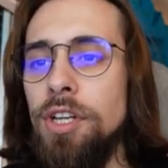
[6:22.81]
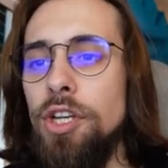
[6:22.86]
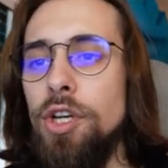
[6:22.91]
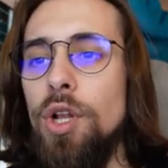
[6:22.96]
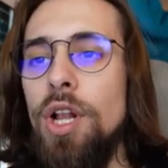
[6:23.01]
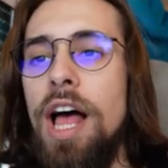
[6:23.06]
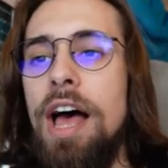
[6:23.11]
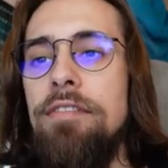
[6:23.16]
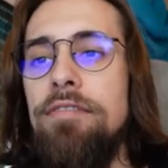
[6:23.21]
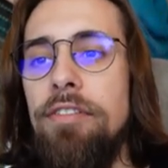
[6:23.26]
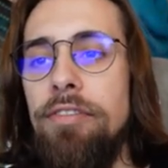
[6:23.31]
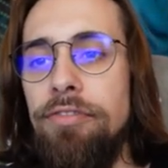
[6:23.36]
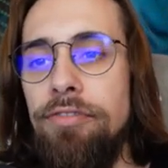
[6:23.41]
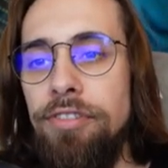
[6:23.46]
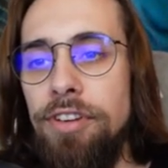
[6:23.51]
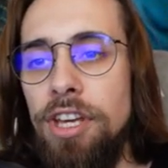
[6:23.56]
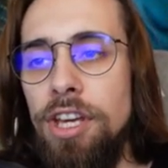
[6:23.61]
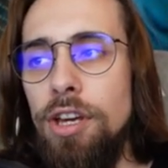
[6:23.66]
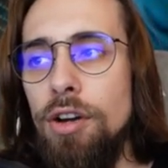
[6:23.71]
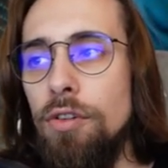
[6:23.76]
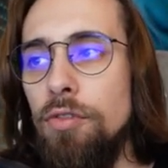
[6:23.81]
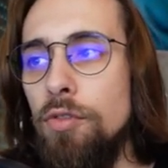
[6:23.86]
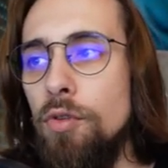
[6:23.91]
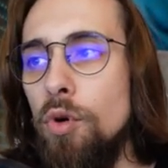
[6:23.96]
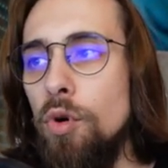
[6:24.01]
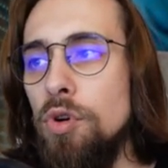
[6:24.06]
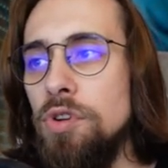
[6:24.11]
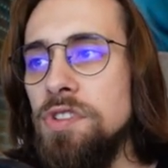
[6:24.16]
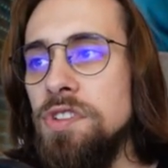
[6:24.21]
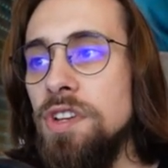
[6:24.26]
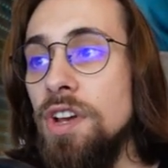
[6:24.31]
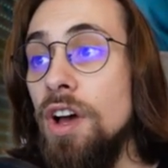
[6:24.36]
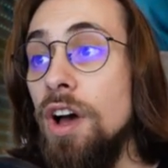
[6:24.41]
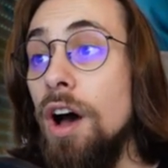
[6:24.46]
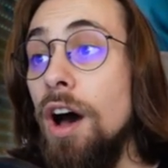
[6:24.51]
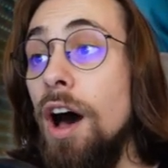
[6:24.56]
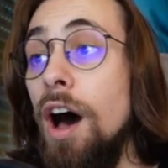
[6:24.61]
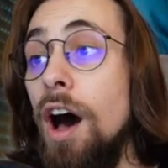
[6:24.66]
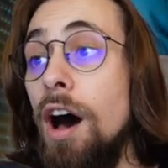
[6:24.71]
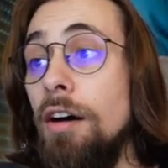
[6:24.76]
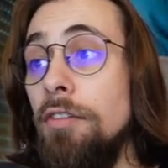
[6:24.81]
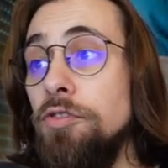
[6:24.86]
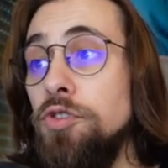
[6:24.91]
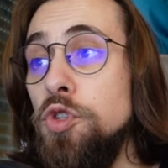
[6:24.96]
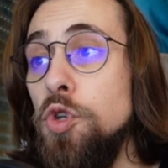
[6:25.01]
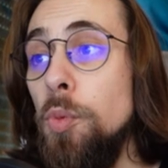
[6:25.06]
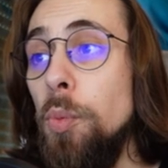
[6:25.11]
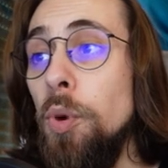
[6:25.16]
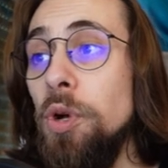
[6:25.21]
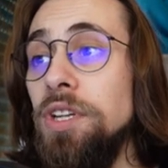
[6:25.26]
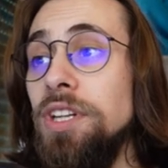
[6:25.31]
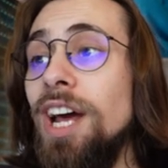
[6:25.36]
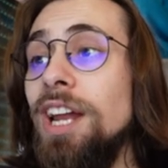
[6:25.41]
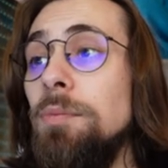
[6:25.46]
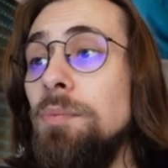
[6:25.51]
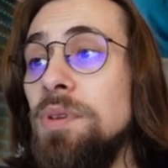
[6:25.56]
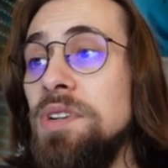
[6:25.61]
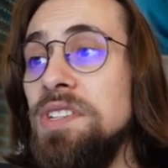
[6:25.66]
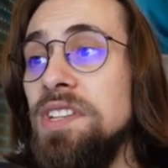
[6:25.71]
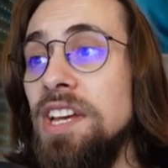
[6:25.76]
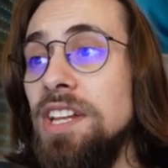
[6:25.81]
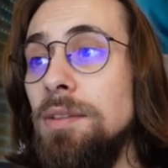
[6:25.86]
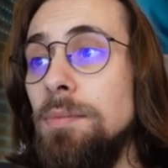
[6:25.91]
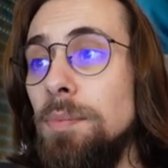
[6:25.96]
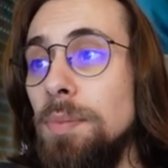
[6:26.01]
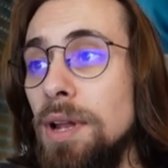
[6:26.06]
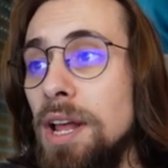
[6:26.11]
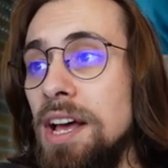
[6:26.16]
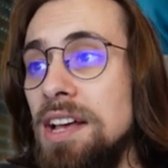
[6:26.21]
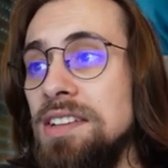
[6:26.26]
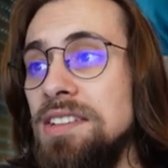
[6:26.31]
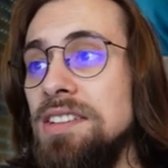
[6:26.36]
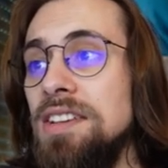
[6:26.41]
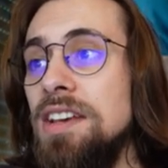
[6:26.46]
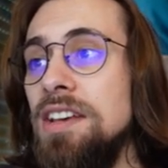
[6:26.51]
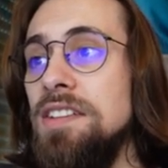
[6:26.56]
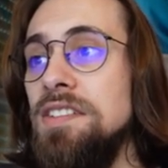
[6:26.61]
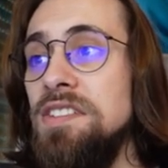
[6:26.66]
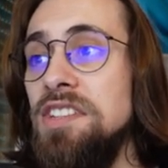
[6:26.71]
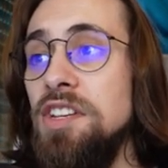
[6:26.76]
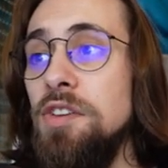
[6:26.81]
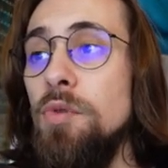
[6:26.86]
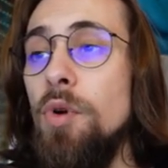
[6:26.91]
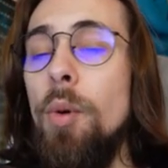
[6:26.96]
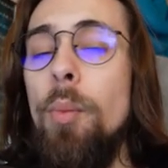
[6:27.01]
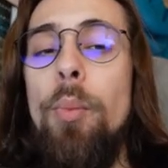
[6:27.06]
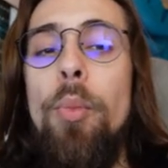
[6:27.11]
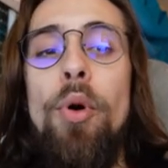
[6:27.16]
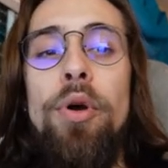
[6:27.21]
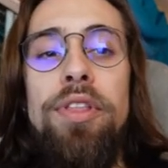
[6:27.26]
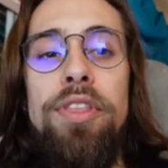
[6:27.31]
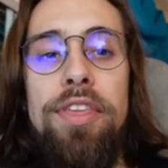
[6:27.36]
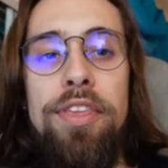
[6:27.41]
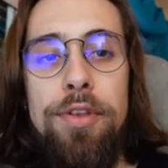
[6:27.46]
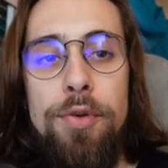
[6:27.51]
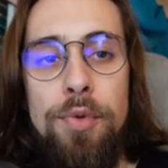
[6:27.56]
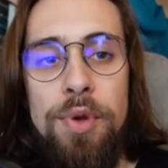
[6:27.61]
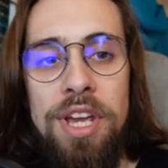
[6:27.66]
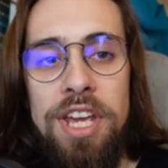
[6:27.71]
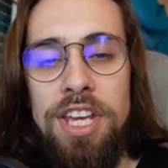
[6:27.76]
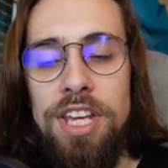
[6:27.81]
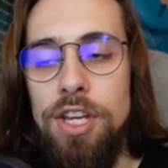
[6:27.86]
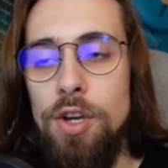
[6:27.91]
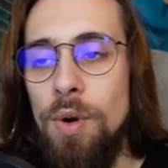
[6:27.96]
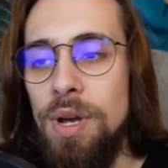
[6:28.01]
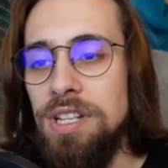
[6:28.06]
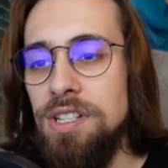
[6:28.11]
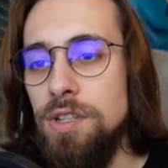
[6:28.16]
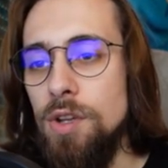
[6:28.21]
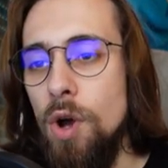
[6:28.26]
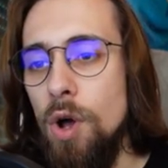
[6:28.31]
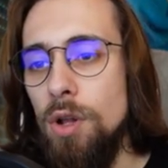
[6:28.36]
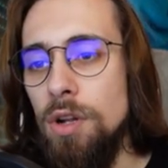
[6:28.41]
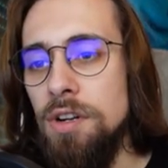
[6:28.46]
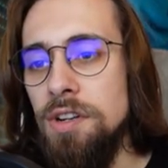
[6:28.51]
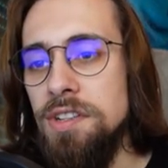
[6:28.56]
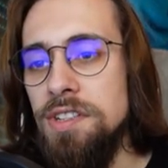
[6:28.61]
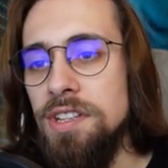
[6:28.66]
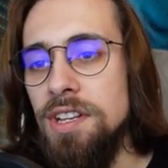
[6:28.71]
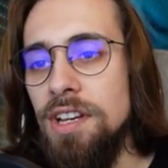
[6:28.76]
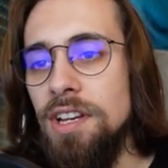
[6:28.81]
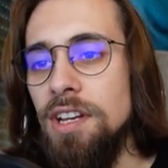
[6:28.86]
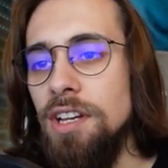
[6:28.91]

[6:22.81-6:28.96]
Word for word: You'll have a fee, of course, of 2.9% plus 0.3 US dollars.